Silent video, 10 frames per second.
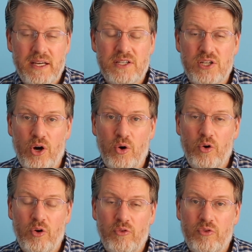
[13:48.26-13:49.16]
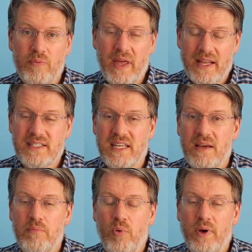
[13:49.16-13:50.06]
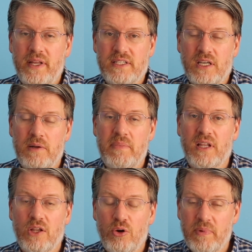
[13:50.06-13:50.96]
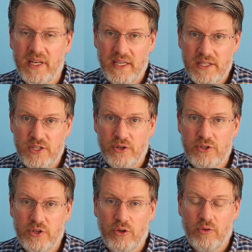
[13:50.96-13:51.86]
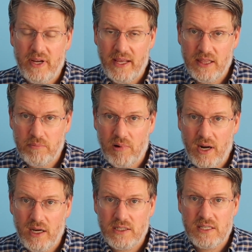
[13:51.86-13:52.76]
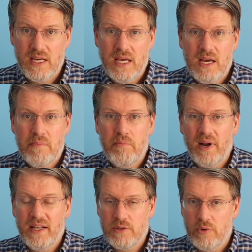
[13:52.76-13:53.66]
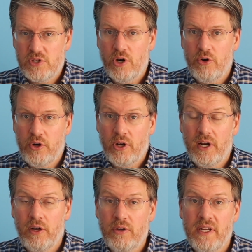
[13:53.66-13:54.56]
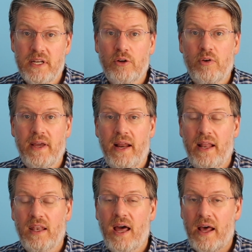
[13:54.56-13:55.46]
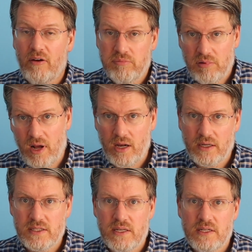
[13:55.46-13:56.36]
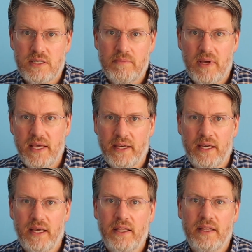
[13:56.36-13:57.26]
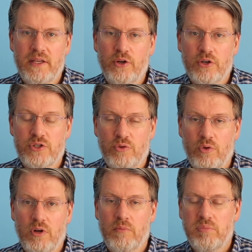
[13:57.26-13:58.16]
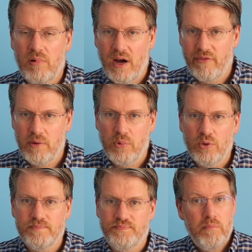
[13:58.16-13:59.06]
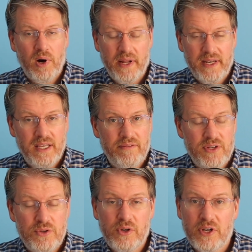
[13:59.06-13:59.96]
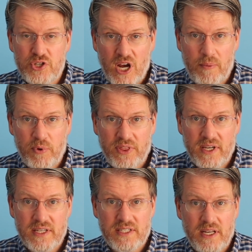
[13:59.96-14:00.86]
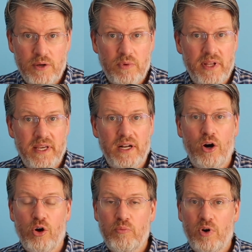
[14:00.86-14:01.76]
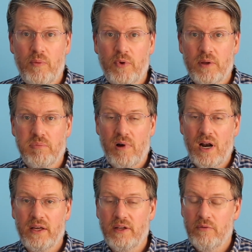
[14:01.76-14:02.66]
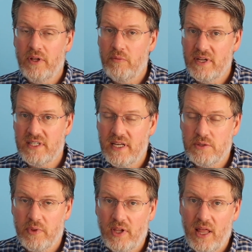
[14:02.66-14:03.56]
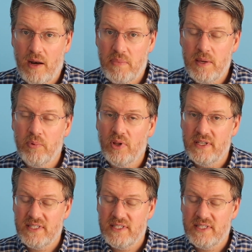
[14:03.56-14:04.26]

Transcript: So from that standpoint, it's going to be a little bit easier to create the products, but as a result, you're going to need to create a lot of products to make your store profitable. But if you do a good job with this and you really hit a home run with a product that really resonates with a lot of people and